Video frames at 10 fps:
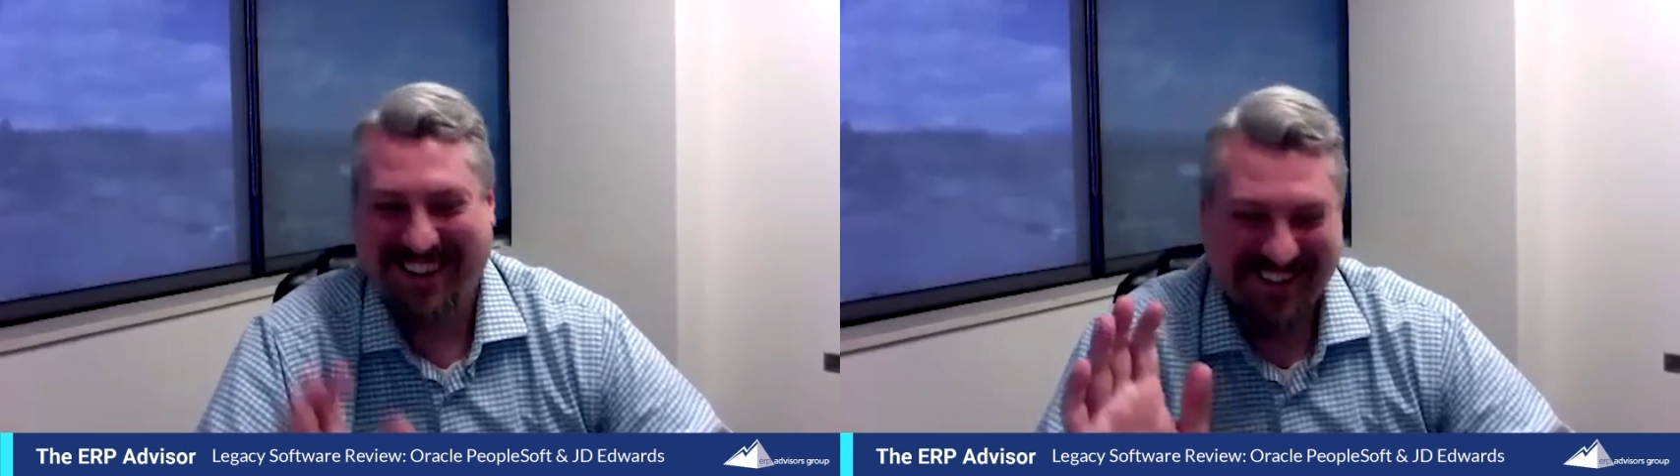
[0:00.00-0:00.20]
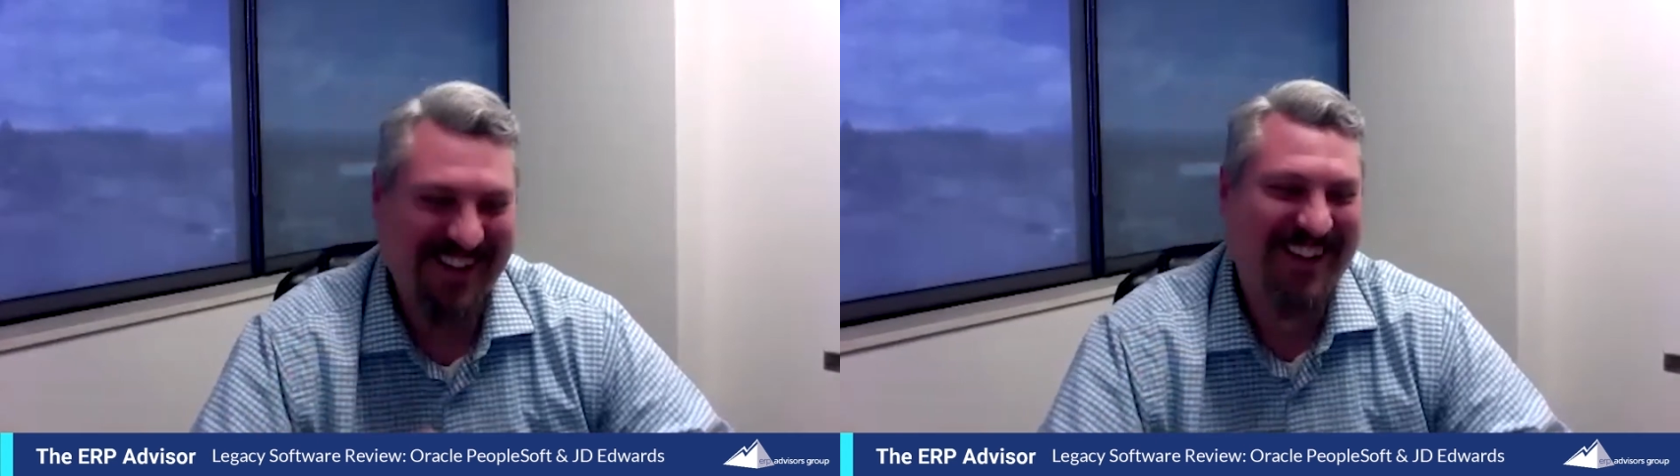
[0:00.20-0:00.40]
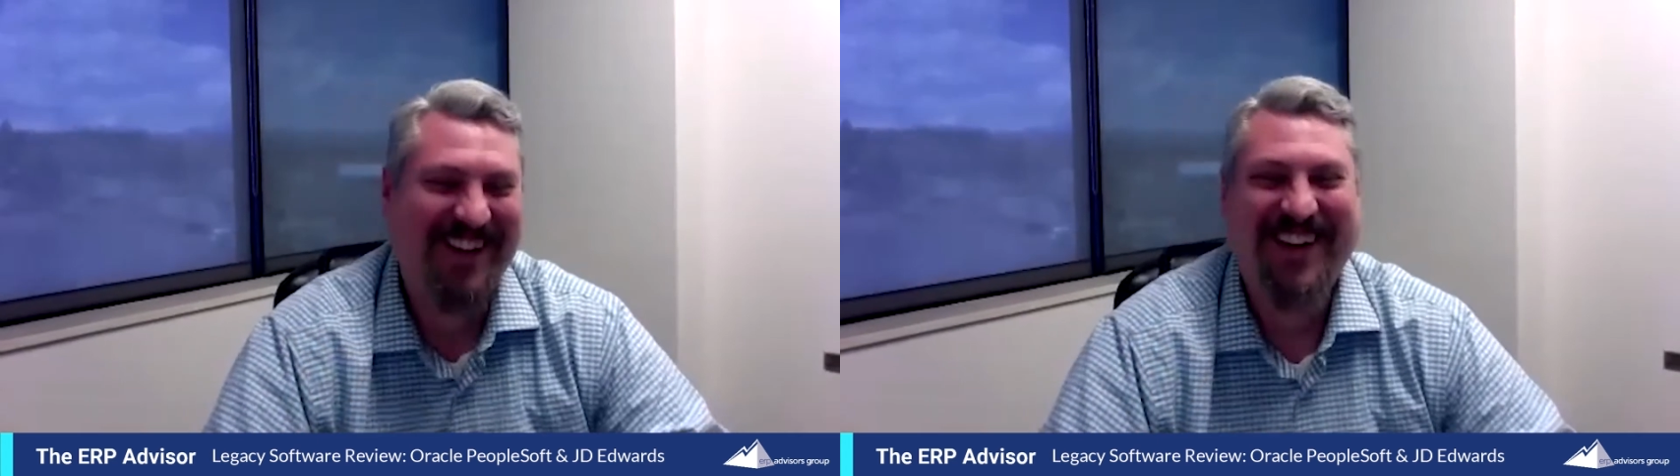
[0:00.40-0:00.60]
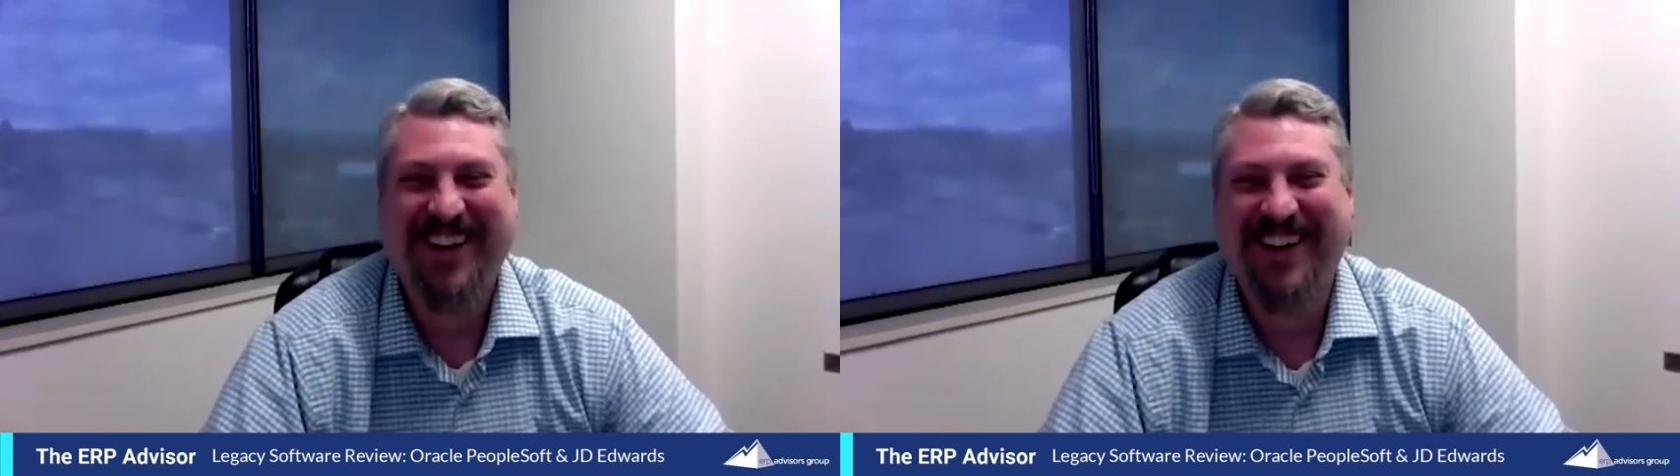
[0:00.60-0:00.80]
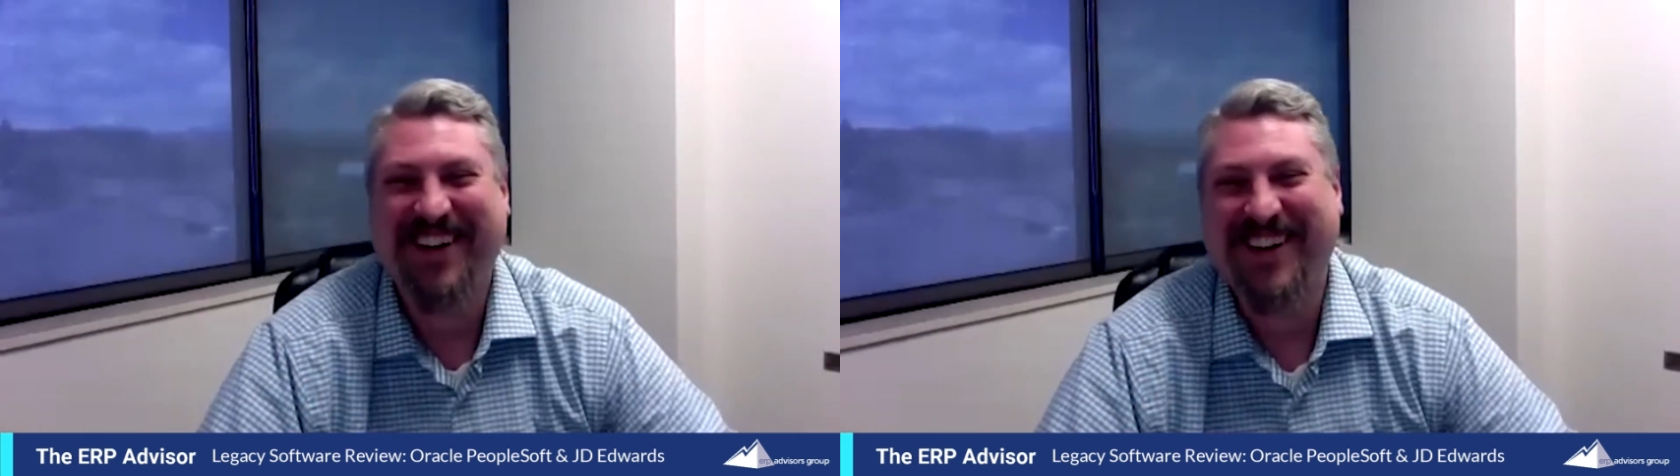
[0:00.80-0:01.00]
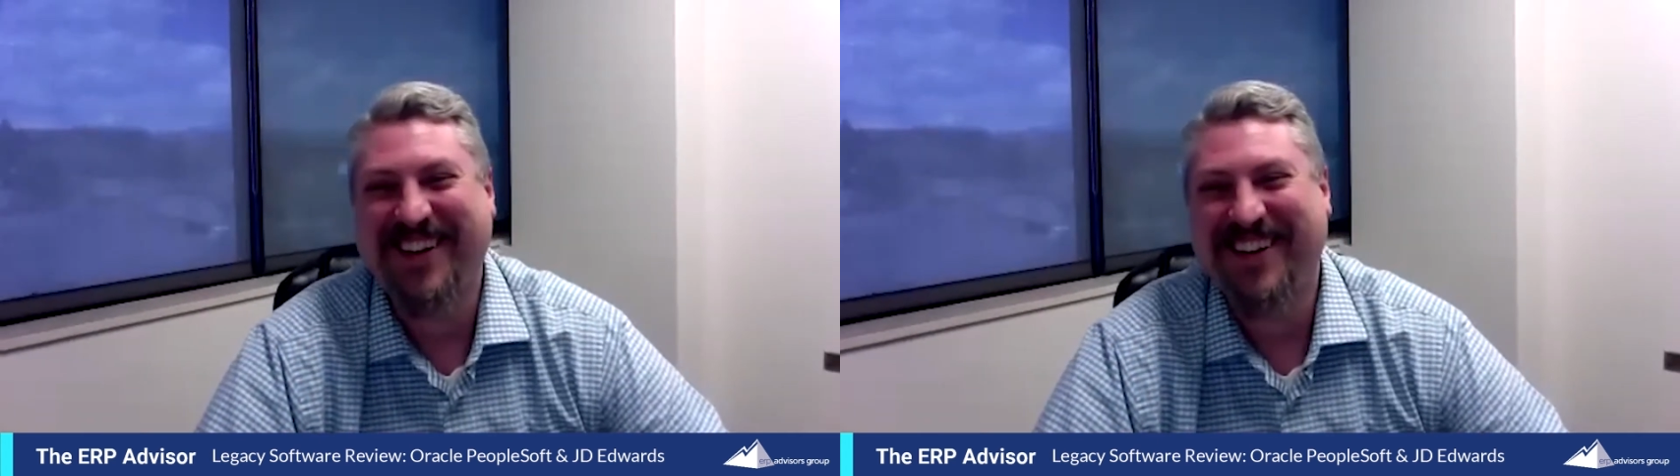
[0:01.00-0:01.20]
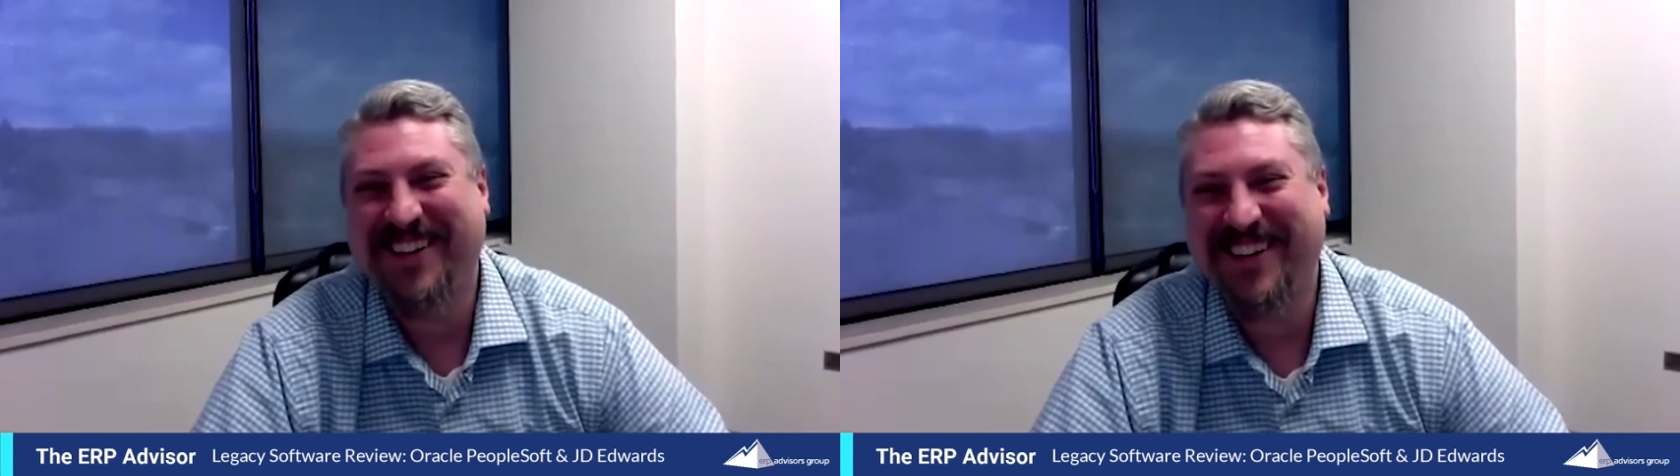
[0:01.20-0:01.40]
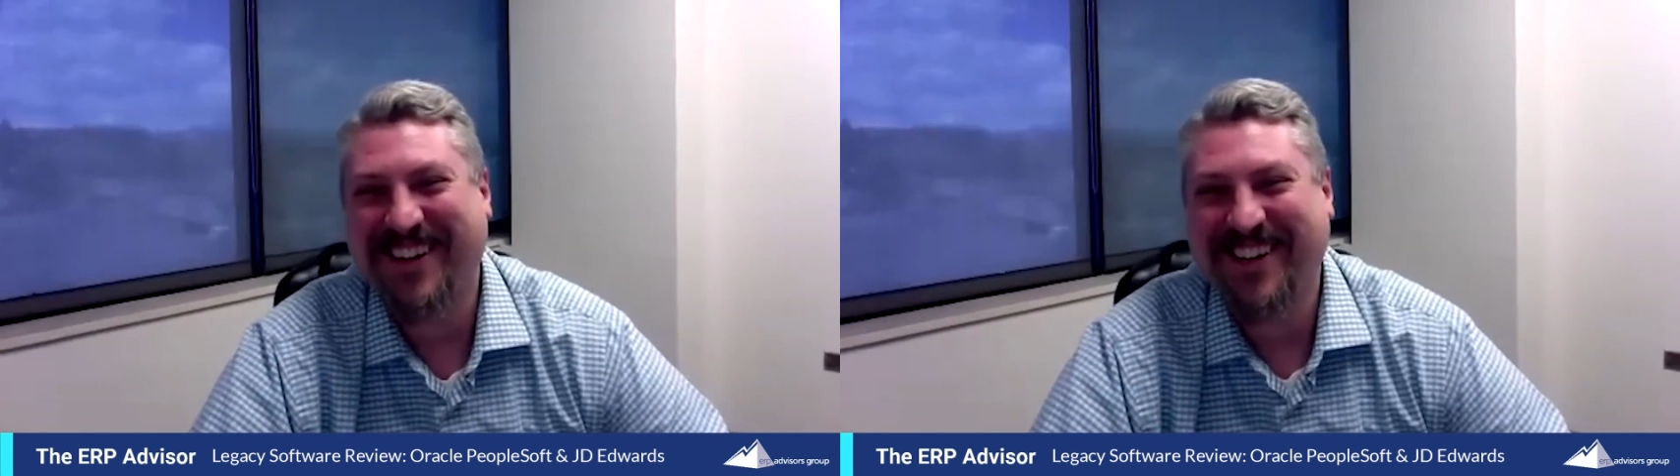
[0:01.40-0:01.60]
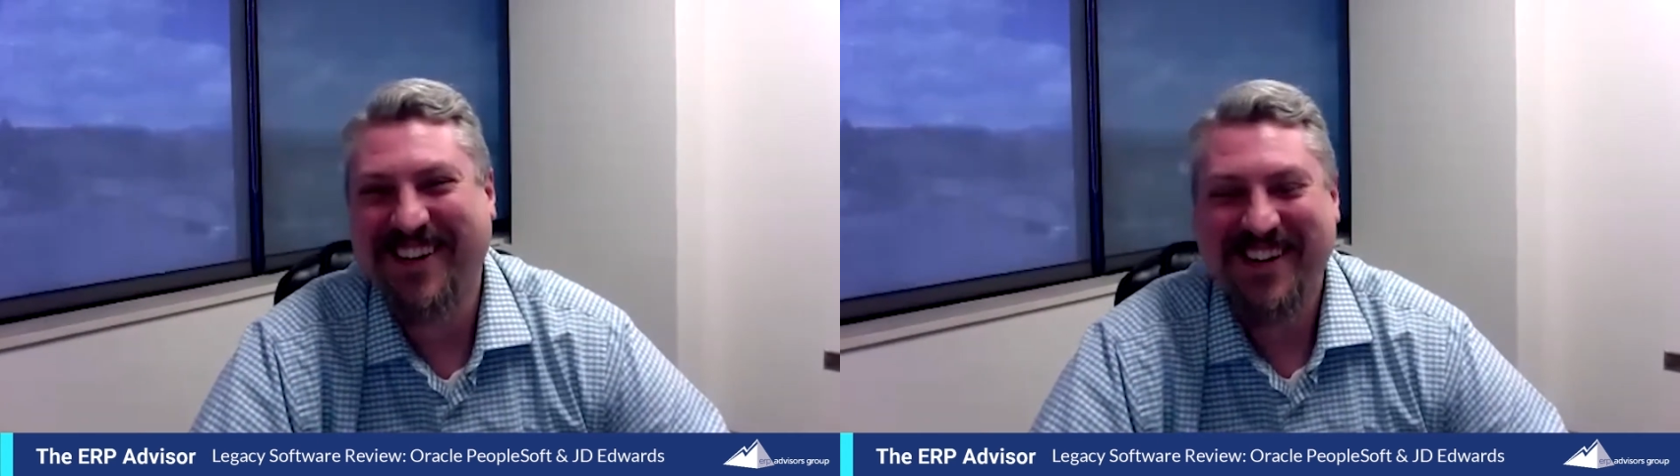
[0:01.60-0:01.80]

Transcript: I'm just kind of kidding because